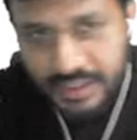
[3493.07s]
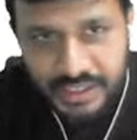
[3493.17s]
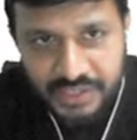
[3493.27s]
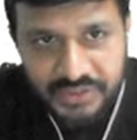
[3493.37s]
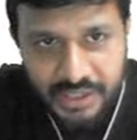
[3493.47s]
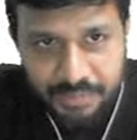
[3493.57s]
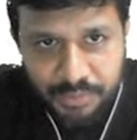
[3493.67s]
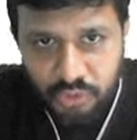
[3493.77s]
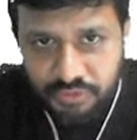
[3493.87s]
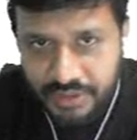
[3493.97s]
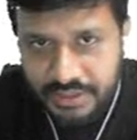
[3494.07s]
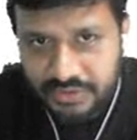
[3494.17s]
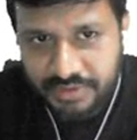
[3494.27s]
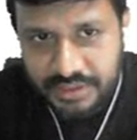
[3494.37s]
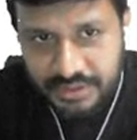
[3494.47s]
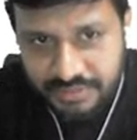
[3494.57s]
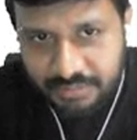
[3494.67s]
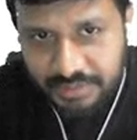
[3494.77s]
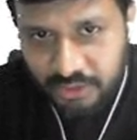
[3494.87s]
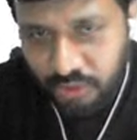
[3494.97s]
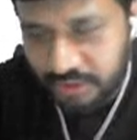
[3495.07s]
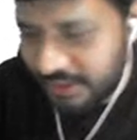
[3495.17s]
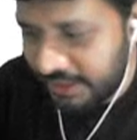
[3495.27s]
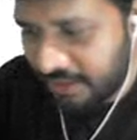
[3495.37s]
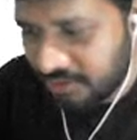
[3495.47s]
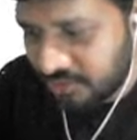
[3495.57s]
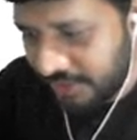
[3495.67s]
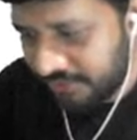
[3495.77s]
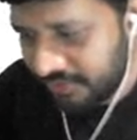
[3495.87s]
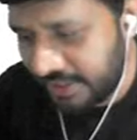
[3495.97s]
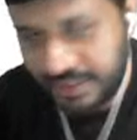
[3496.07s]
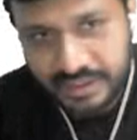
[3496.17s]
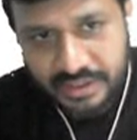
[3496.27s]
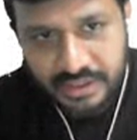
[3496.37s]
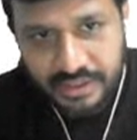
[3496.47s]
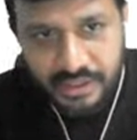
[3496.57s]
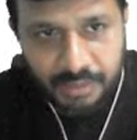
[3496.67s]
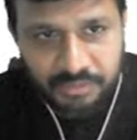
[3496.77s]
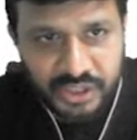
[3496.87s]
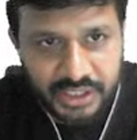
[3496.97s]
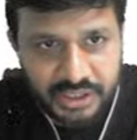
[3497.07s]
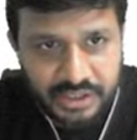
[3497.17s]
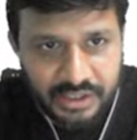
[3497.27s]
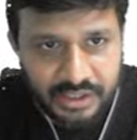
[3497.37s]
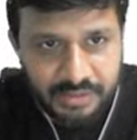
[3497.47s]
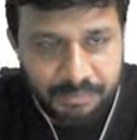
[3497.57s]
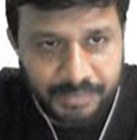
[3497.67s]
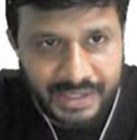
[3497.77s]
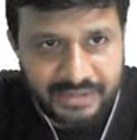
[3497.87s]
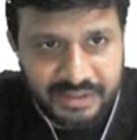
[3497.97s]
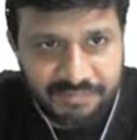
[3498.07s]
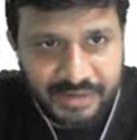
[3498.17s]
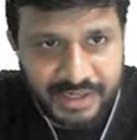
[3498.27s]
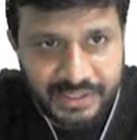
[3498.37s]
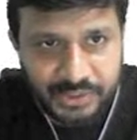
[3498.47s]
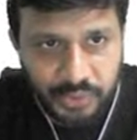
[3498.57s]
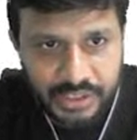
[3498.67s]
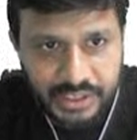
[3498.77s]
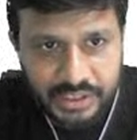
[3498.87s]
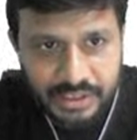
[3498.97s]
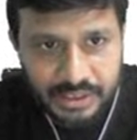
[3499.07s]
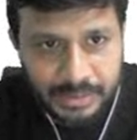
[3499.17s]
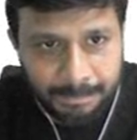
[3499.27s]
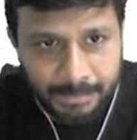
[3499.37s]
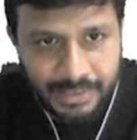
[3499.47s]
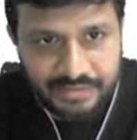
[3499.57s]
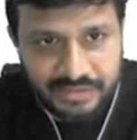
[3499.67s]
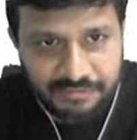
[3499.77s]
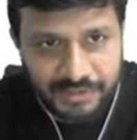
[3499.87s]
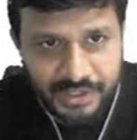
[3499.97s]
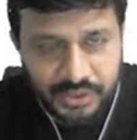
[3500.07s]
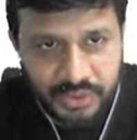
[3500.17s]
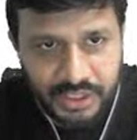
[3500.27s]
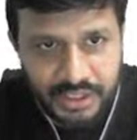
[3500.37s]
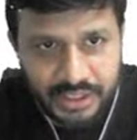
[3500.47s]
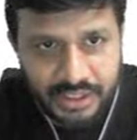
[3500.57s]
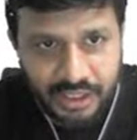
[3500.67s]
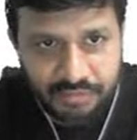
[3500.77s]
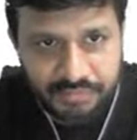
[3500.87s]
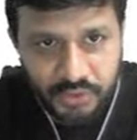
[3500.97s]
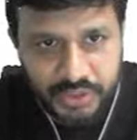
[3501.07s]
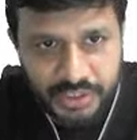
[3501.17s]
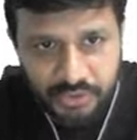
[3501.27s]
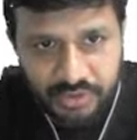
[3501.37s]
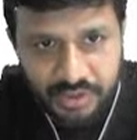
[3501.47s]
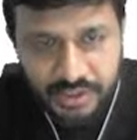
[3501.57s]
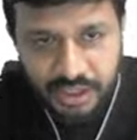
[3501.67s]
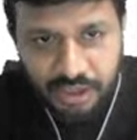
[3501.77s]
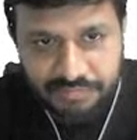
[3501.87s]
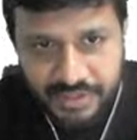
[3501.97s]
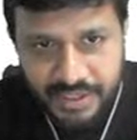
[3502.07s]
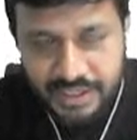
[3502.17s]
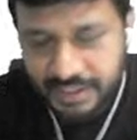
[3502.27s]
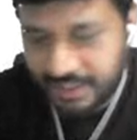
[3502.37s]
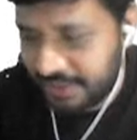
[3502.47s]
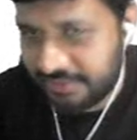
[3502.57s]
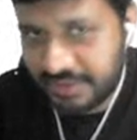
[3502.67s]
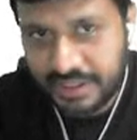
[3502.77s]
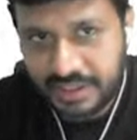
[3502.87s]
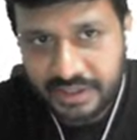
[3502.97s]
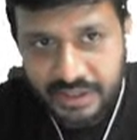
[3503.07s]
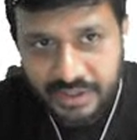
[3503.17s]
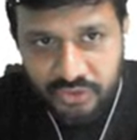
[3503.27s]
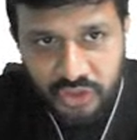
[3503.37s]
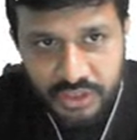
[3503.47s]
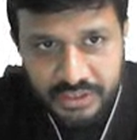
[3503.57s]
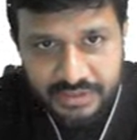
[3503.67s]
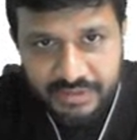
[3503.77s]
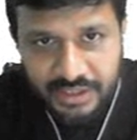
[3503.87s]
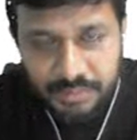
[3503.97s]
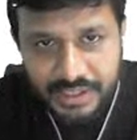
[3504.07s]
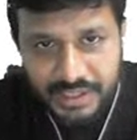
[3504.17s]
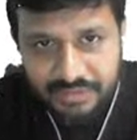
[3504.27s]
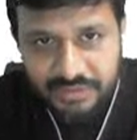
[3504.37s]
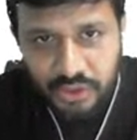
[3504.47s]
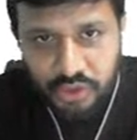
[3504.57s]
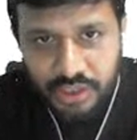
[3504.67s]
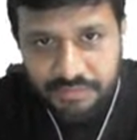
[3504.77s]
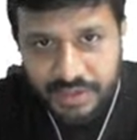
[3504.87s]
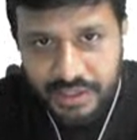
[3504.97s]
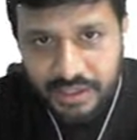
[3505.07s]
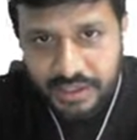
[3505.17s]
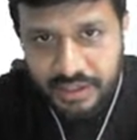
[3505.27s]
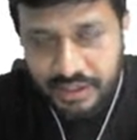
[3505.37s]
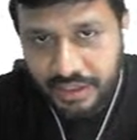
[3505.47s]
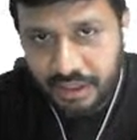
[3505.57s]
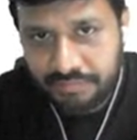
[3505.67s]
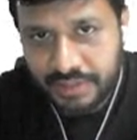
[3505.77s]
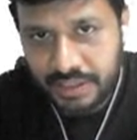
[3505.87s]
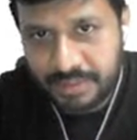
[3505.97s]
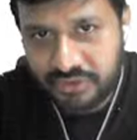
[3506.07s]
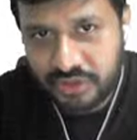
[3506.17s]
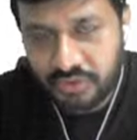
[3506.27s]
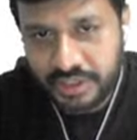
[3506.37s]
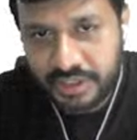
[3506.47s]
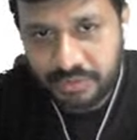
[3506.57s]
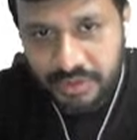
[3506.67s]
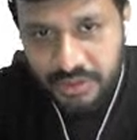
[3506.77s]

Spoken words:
Yesterday I proved for this one. The same thing holds here also in discrete. Observe here, minus infinite to t, minus infinite to n, del of tau d tau, del of k here, discrete. So this can be written as 0 to infinite del of t minus tau d tau.